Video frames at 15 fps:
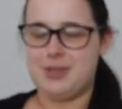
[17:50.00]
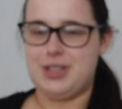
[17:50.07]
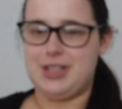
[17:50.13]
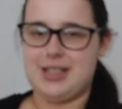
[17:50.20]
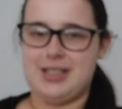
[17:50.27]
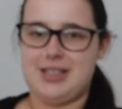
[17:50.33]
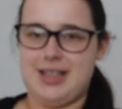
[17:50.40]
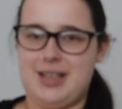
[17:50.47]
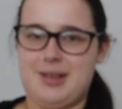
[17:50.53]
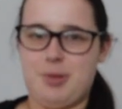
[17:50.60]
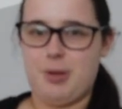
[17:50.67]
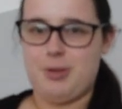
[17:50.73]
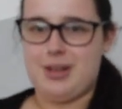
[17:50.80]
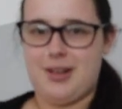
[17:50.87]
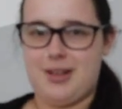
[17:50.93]
much you can see, you
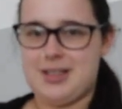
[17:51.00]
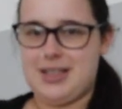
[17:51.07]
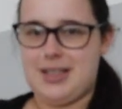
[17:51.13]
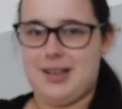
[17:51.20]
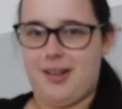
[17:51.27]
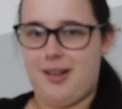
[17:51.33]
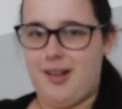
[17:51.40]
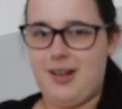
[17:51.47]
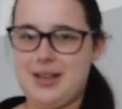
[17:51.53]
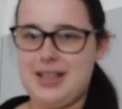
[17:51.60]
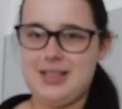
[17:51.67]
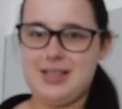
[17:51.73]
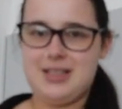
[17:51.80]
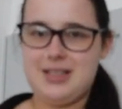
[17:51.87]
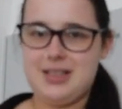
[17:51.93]
probably can't see a lot. And
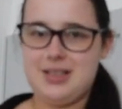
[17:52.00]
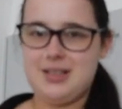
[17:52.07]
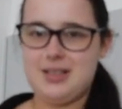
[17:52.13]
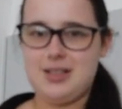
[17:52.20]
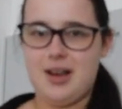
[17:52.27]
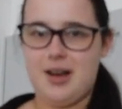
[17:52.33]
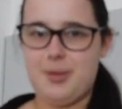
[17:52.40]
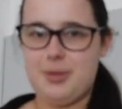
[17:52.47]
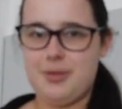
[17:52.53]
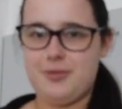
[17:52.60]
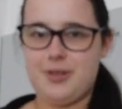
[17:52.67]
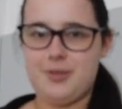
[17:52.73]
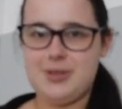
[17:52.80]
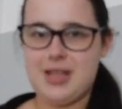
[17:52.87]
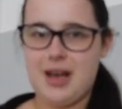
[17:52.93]
this top
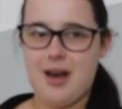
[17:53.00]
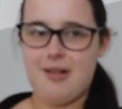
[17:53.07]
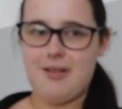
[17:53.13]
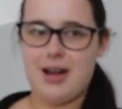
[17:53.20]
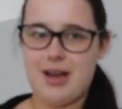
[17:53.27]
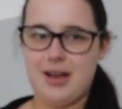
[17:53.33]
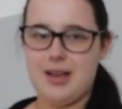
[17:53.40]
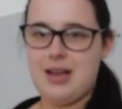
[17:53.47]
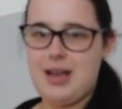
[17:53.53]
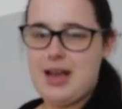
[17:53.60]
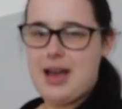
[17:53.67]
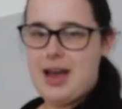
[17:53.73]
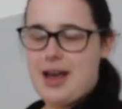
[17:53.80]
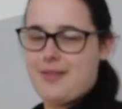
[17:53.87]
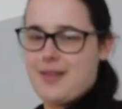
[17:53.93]
from Zara,
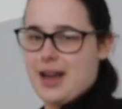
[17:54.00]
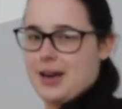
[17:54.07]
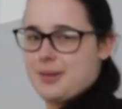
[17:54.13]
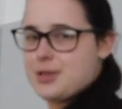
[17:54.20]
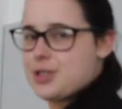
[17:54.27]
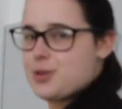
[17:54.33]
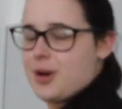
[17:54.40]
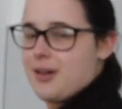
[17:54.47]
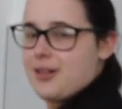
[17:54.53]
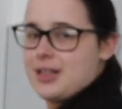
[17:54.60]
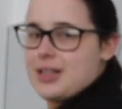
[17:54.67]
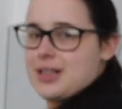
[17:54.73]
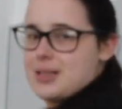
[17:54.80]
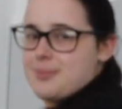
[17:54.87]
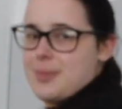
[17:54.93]
and then I'm just wearing
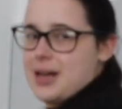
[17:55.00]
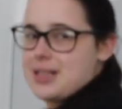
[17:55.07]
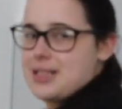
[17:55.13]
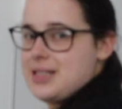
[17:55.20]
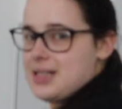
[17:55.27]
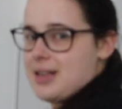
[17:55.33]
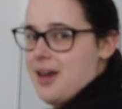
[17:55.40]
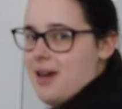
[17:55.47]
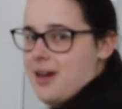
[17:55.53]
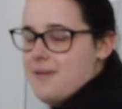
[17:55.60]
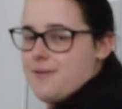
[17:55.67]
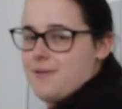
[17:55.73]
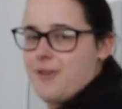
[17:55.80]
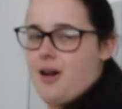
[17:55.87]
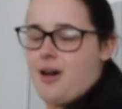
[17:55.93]
this maxi
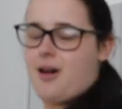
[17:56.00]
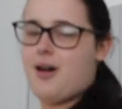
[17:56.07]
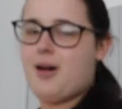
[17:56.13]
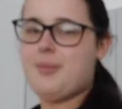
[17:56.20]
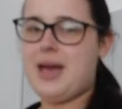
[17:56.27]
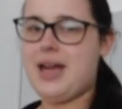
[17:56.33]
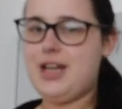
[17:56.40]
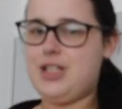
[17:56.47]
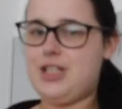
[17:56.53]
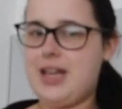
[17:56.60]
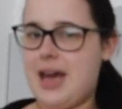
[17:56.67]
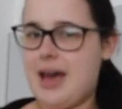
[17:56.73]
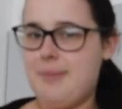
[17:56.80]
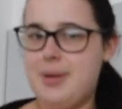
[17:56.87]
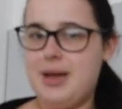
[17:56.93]
skirt from H
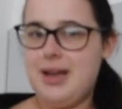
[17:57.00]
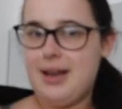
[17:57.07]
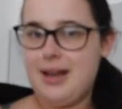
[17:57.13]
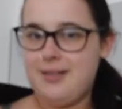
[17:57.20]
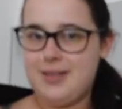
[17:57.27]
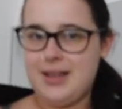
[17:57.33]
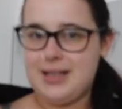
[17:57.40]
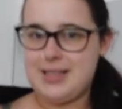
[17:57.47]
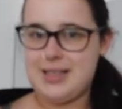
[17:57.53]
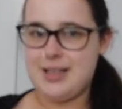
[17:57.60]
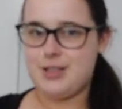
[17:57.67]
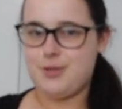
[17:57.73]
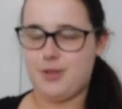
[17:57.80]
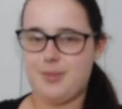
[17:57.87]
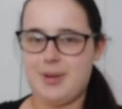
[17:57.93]
and M, and this
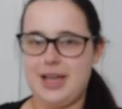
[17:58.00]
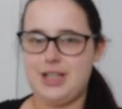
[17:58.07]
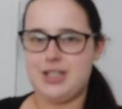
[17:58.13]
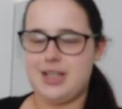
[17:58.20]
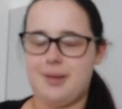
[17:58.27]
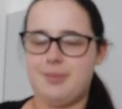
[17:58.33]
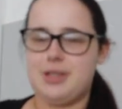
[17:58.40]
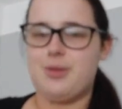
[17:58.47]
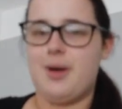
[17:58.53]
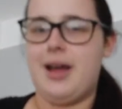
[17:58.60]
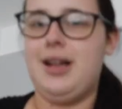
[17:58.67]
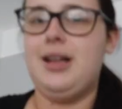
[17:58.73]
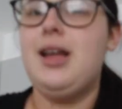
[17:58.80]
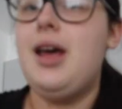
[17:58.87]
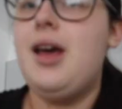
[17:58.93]
is from H and M as
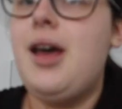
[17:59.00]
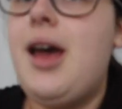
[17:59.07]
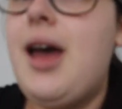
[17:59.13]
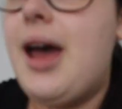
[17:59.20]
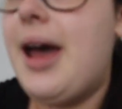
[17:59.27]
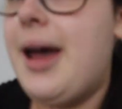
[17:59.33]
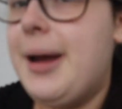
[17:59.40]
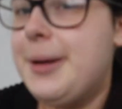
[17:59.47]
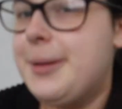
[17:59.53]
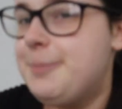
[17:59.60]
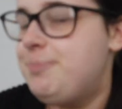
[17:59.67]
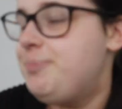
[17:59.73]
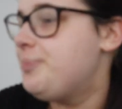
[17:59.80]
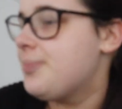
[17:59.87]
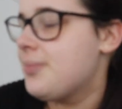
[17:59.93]
well.
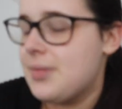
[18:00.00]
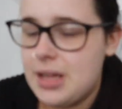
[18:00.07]
Um,